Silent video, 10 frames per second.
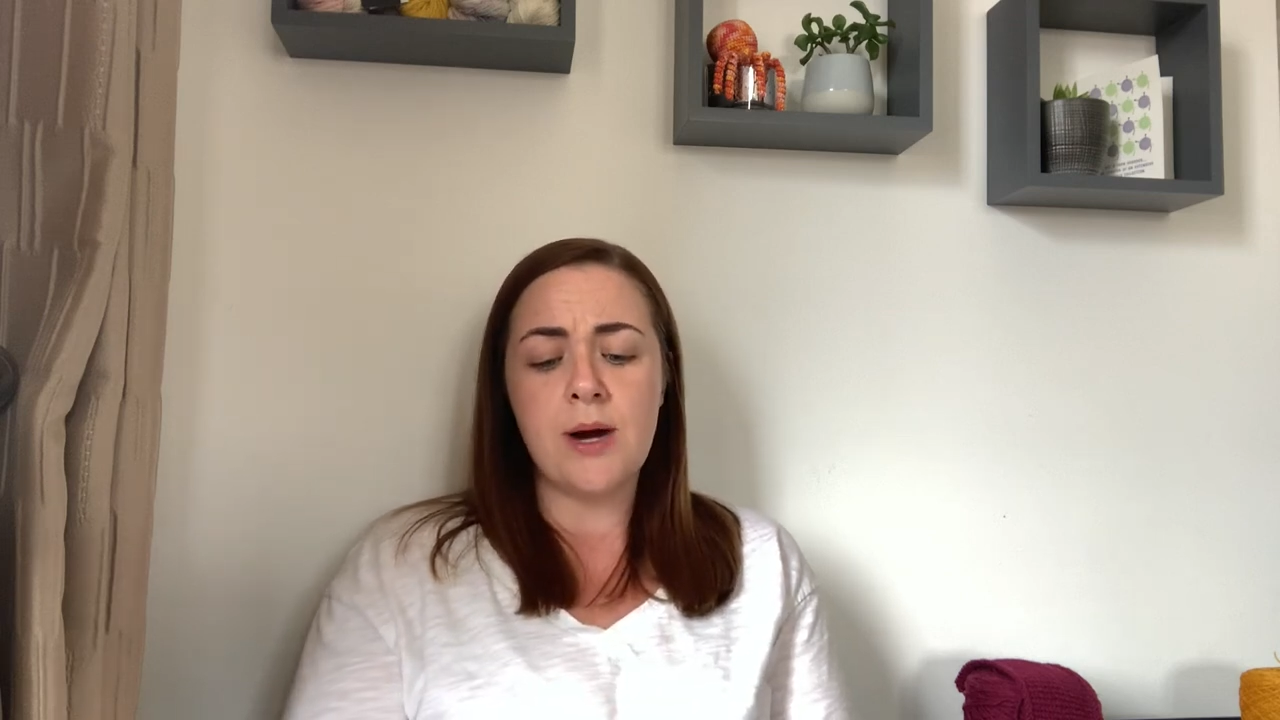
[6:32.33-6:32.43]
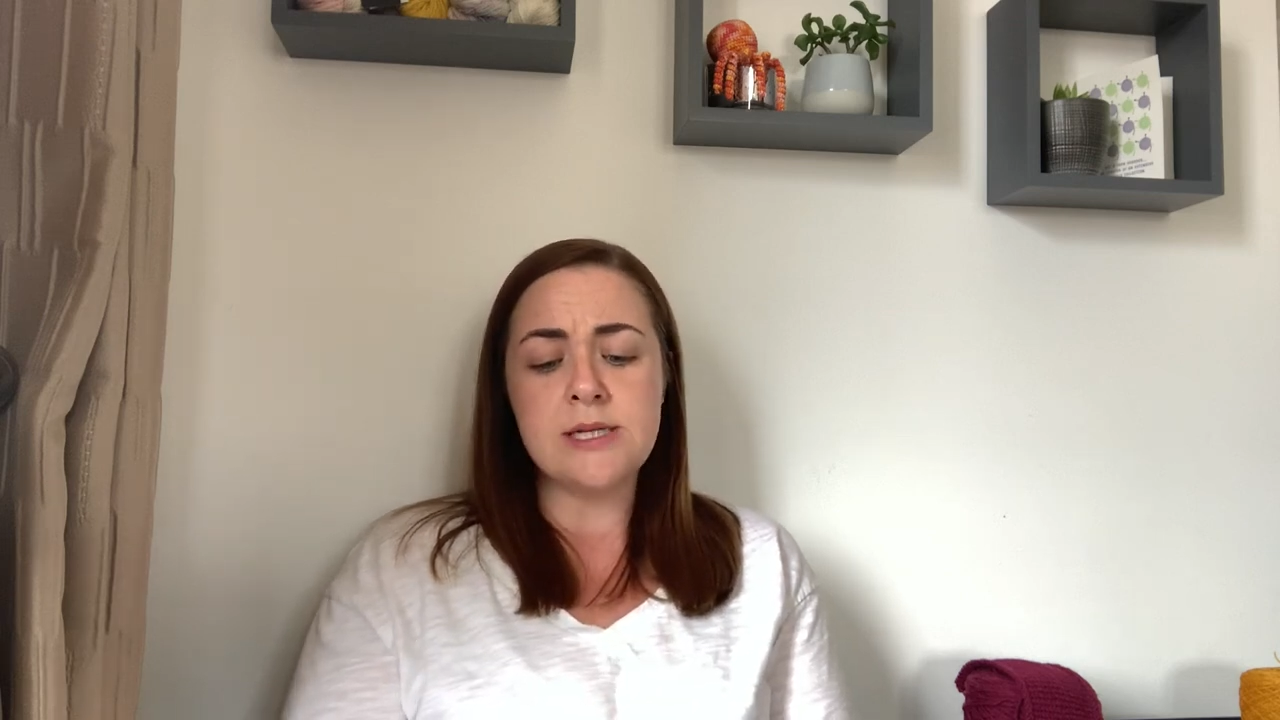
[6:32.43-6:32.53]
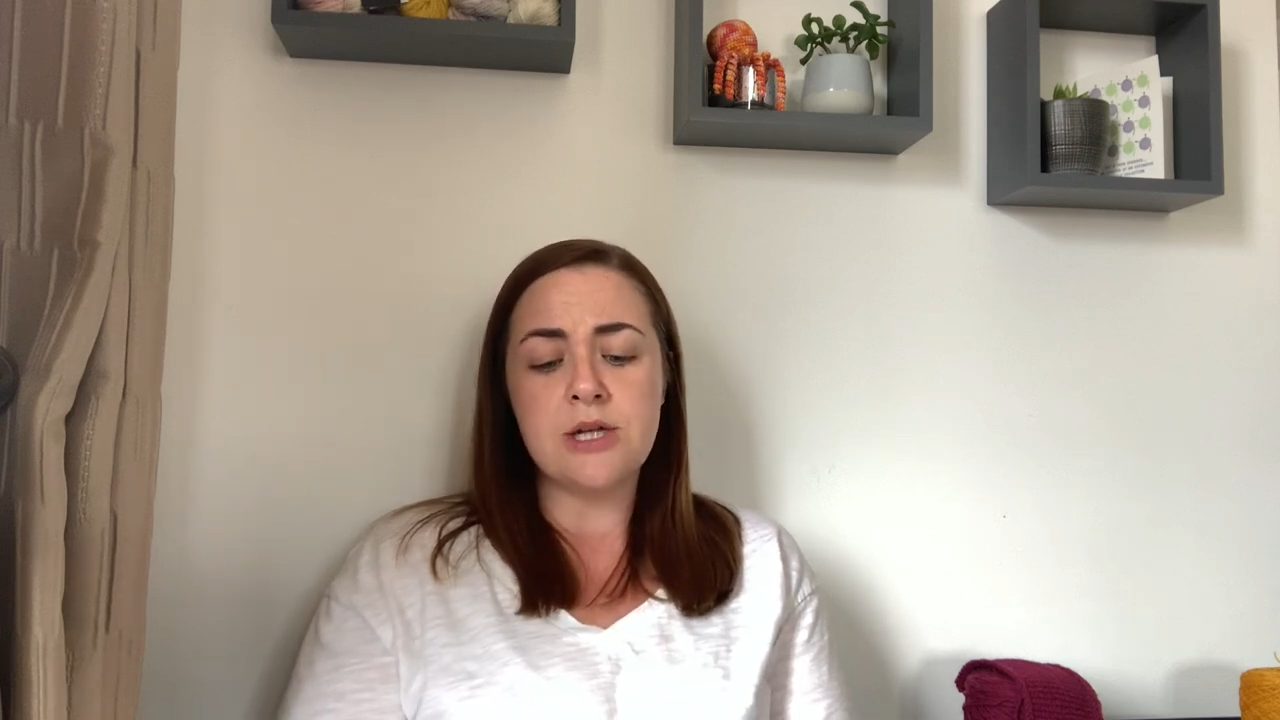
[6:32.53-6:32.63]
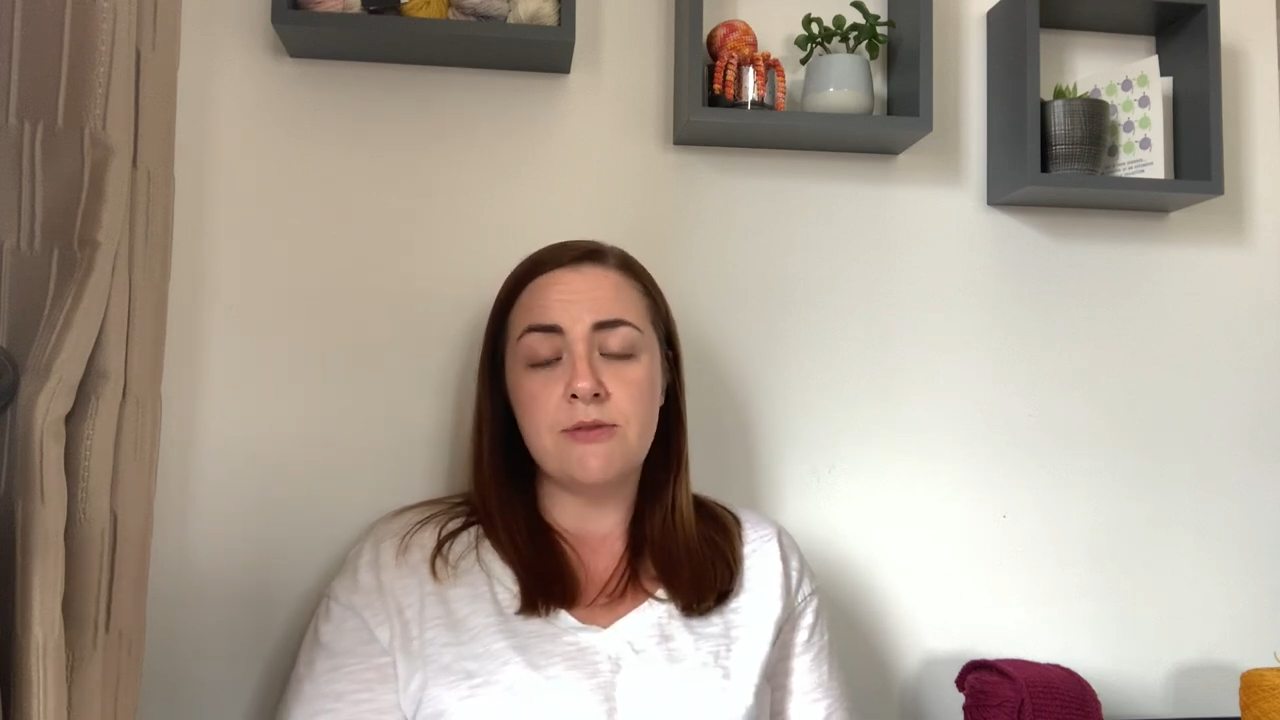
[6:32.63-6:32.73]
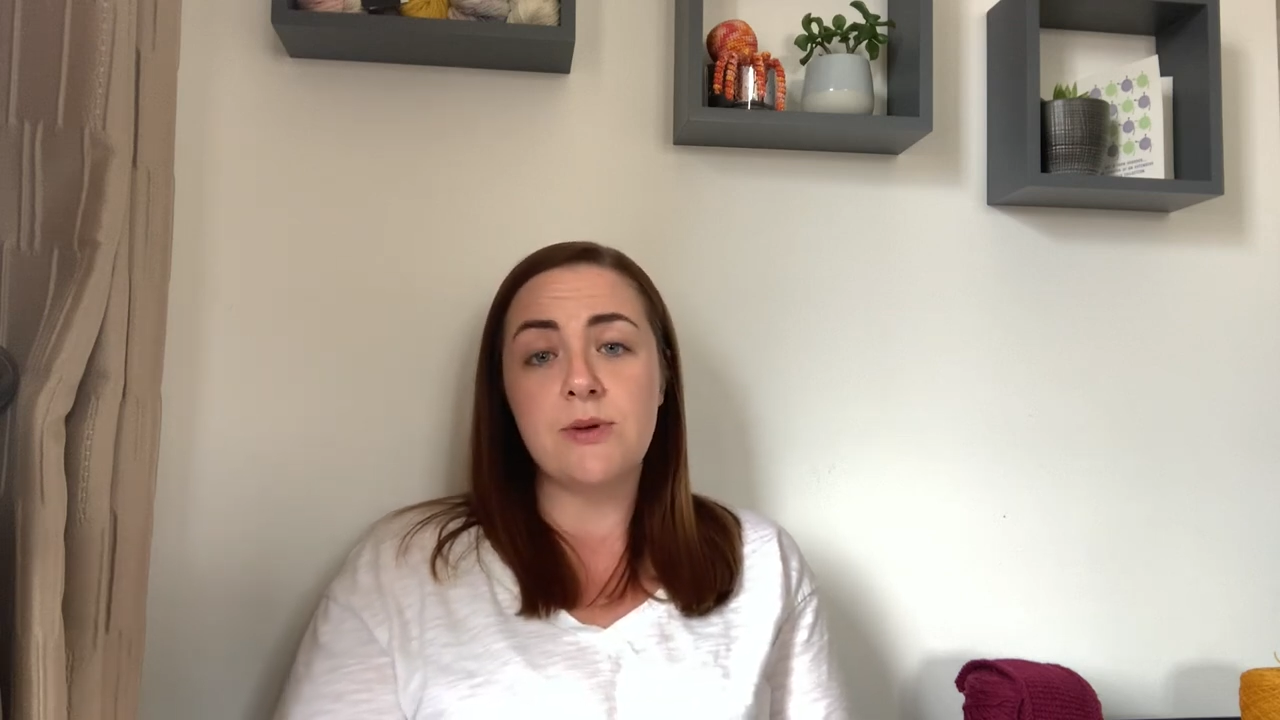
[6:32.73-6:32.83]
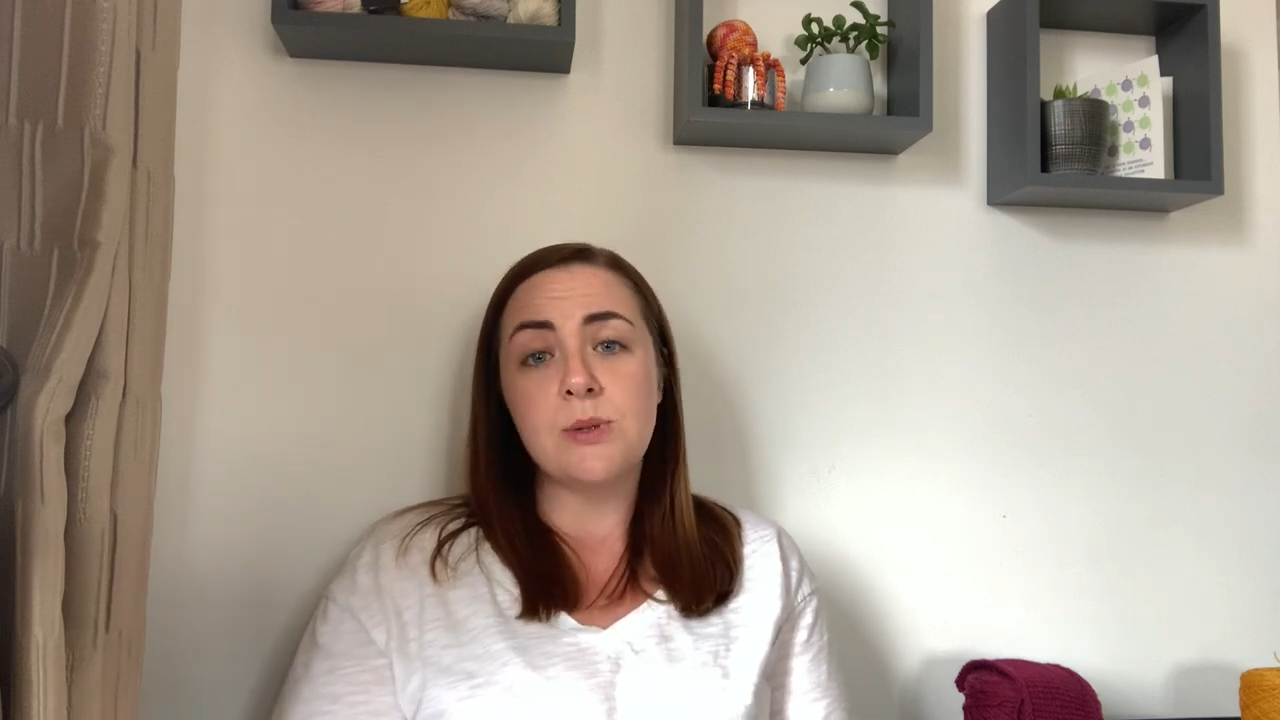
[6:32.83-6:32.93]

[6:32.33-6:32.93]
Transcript: I don't feel